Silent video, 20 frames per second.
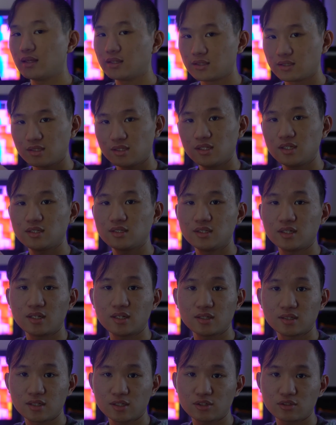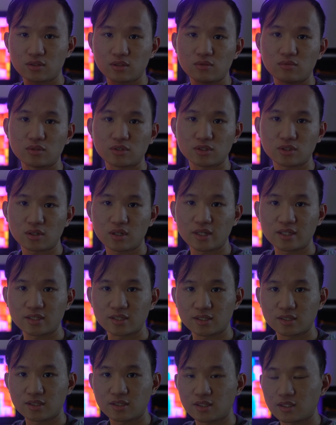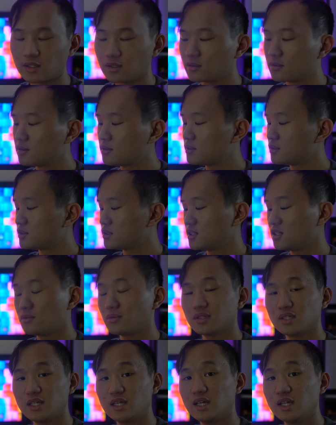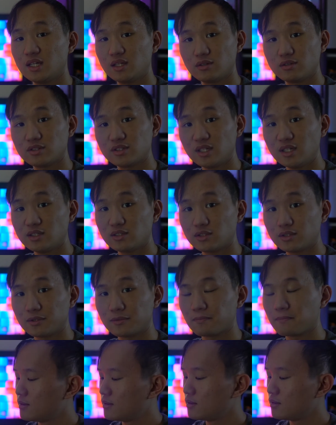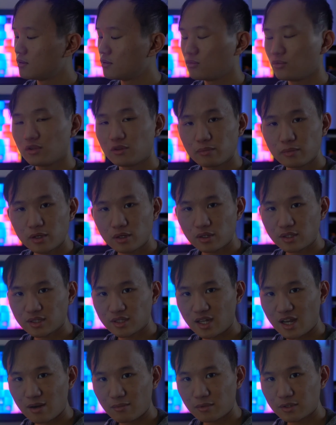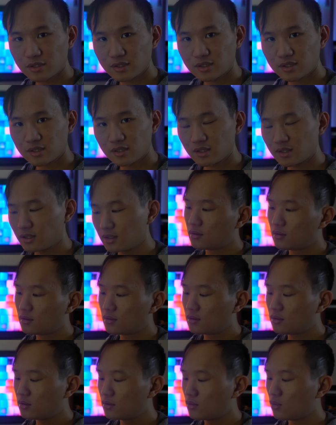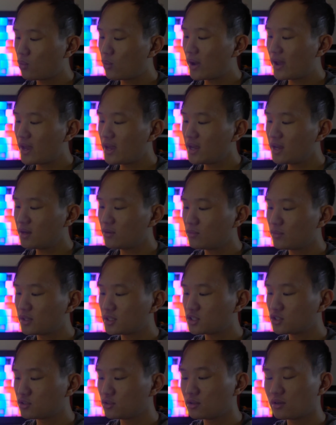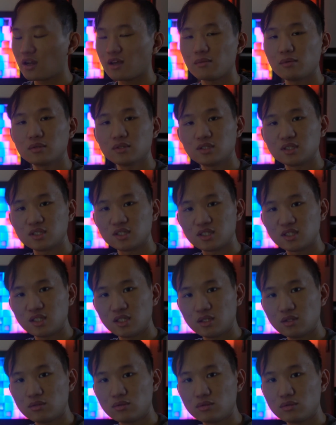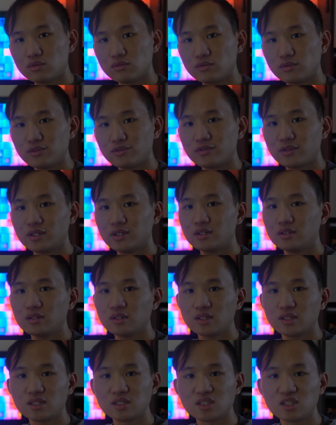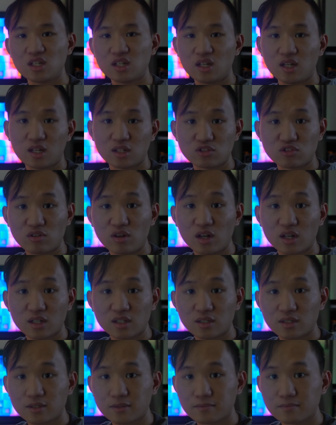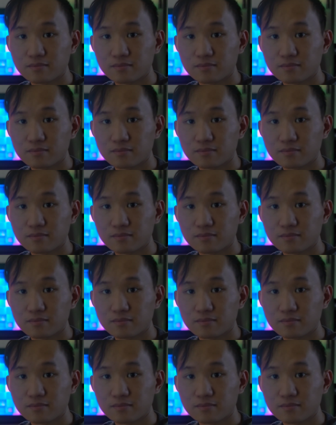and see essentially what your lens is seeing, see what's hitting your sensor. With mirrorless cameras, the way in which you're able to see through the viewfinder is done electronically.